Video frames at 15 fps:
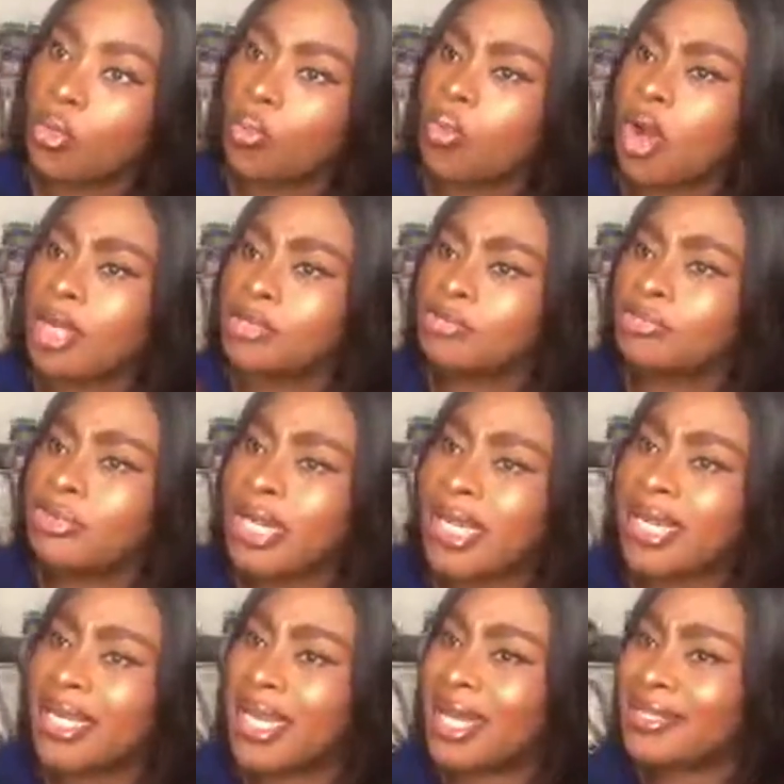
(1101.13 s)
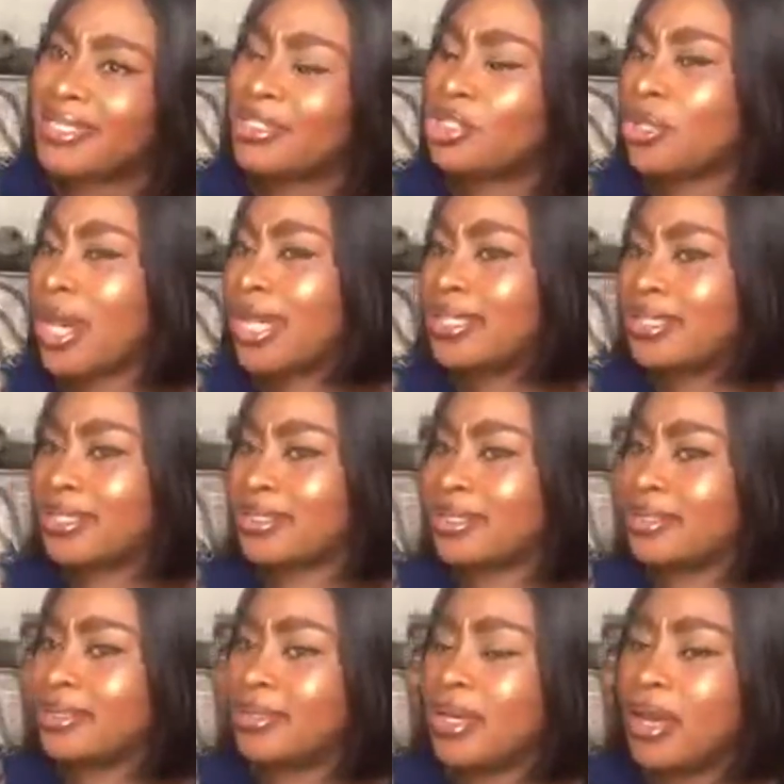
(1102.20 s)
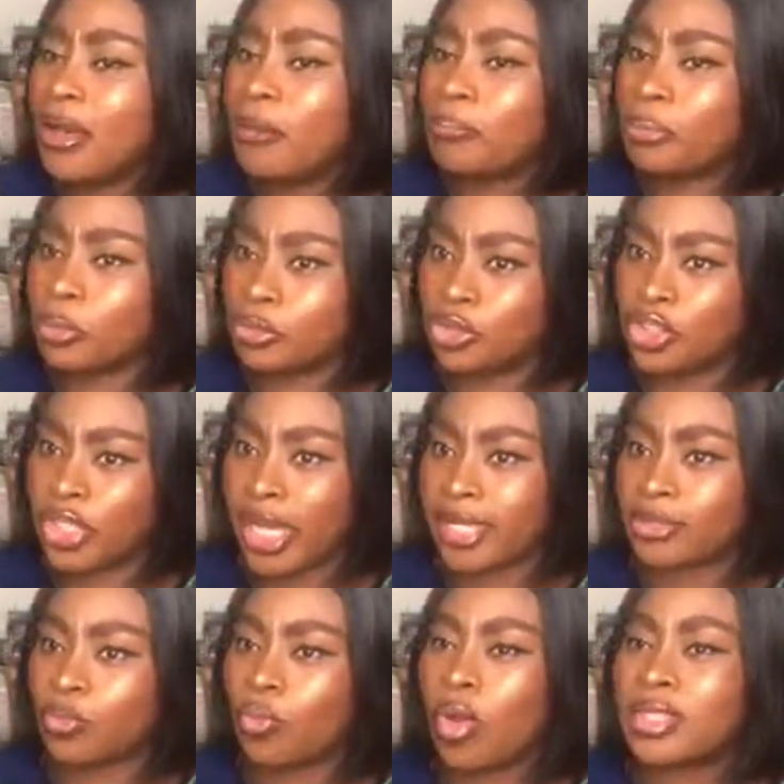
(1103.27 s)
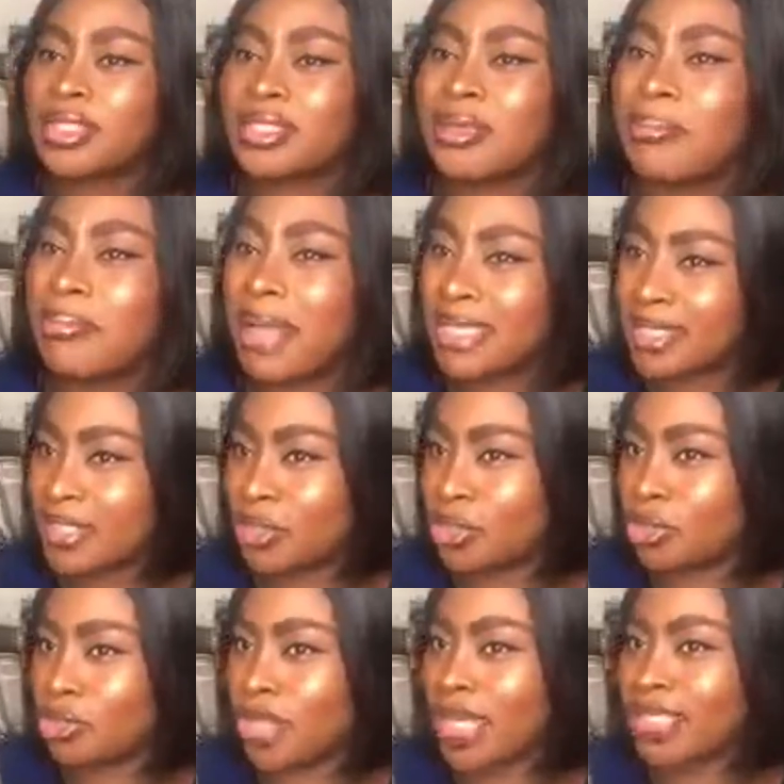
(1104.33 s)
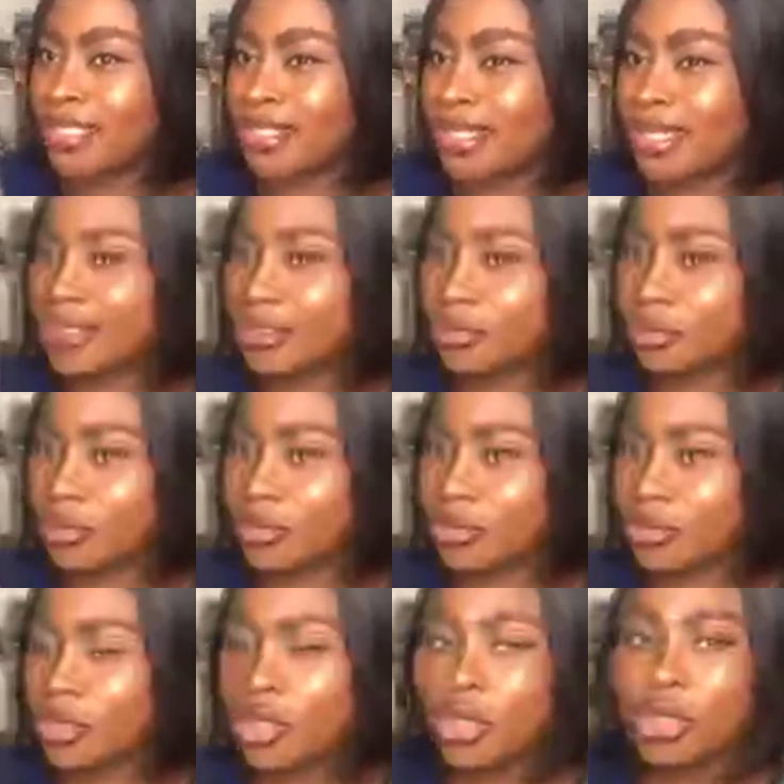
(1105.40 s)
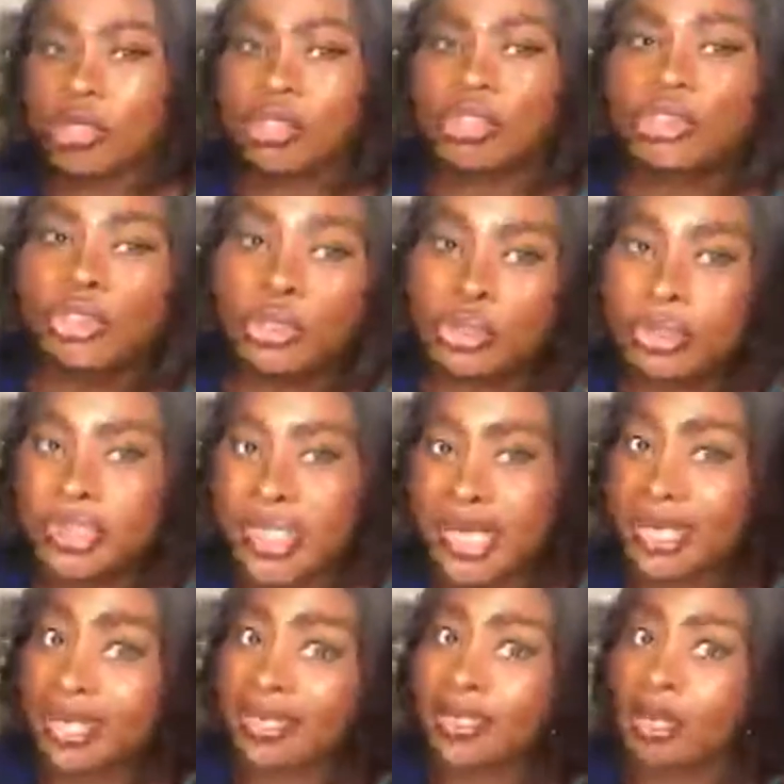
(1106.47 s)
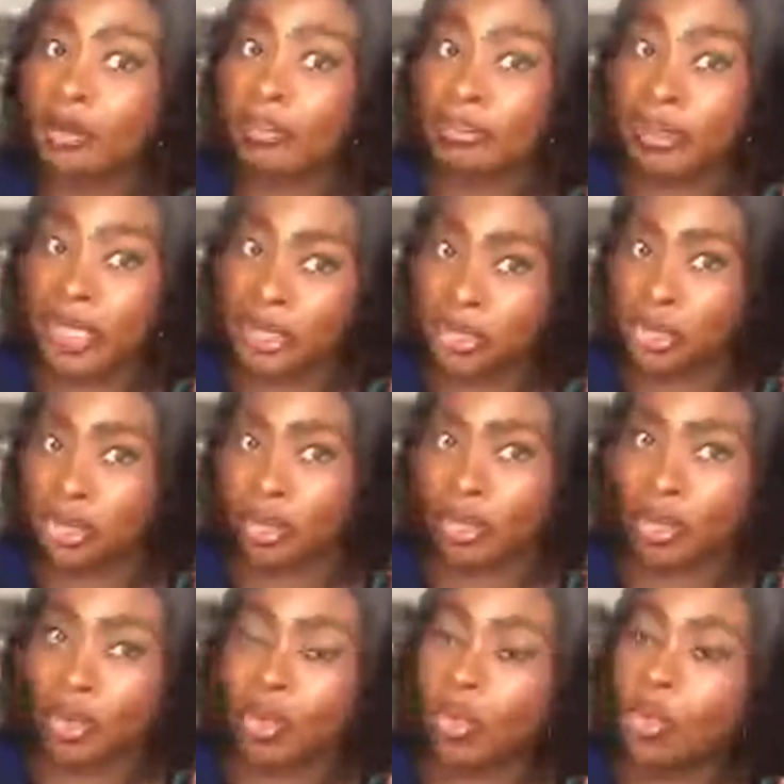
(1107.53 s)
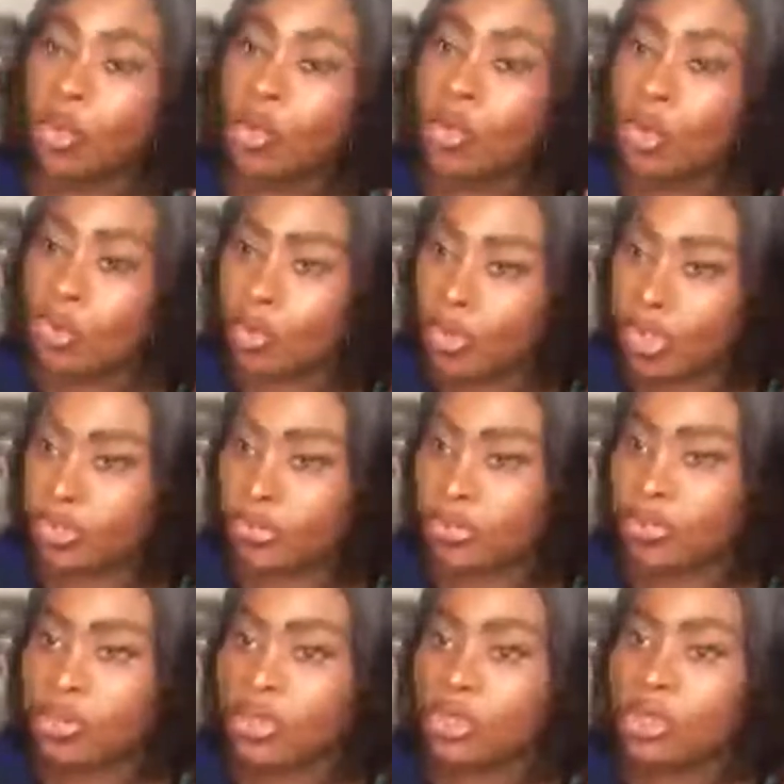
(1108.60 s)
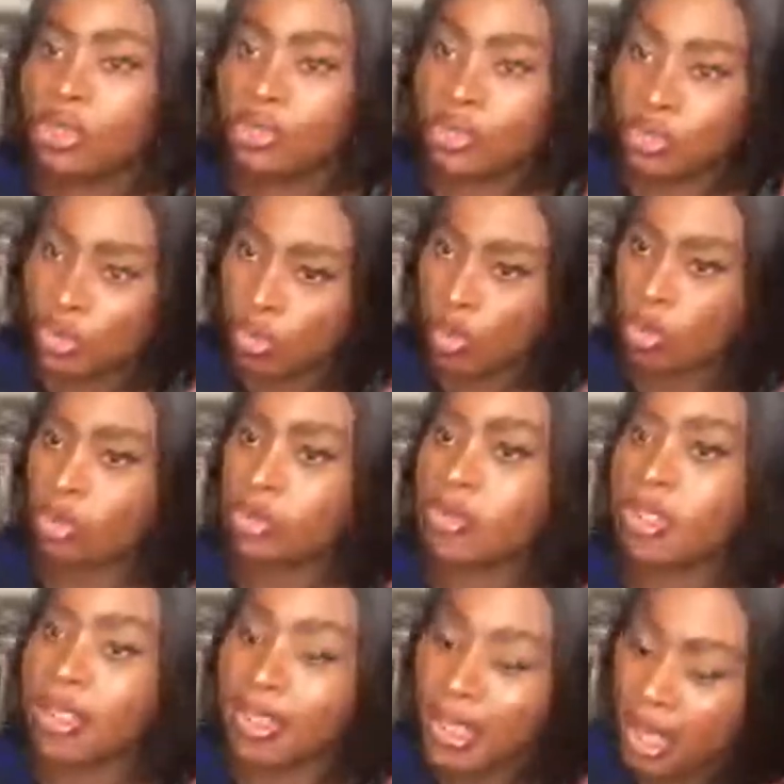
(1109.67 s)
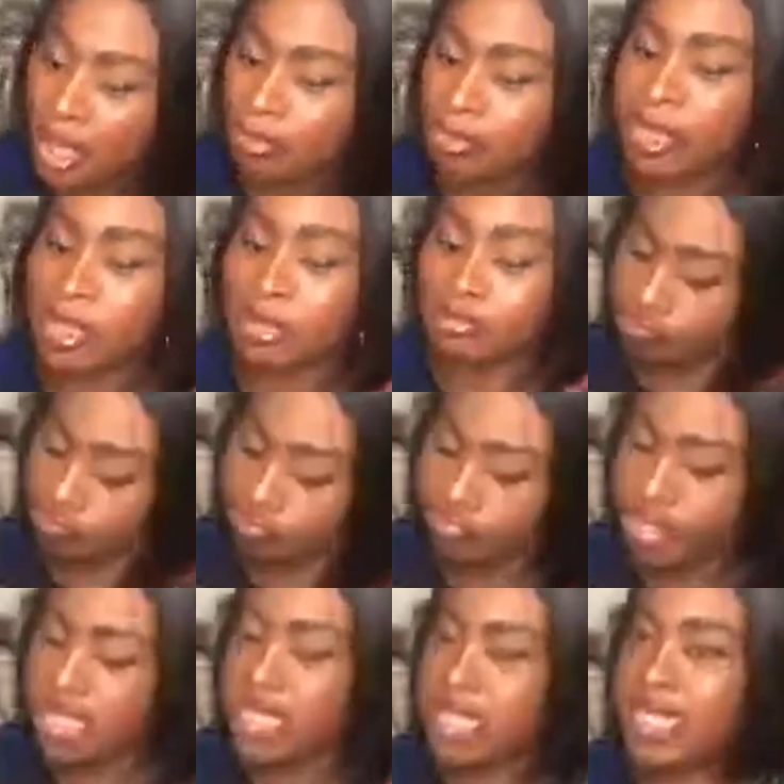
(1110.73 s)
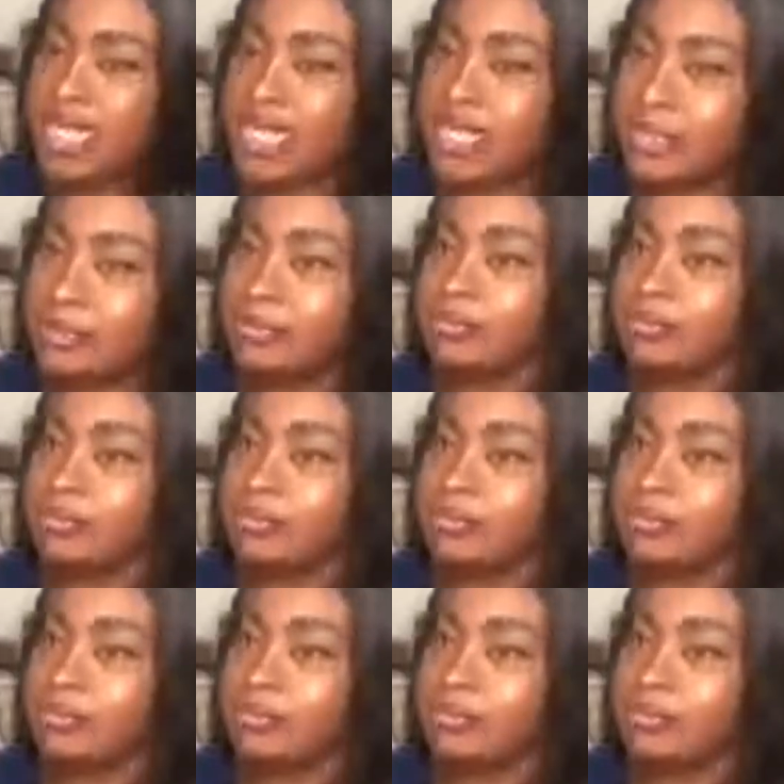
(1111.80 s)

What really are they trying to project? What's the message you're trying to send across? You taking a picture with your camel really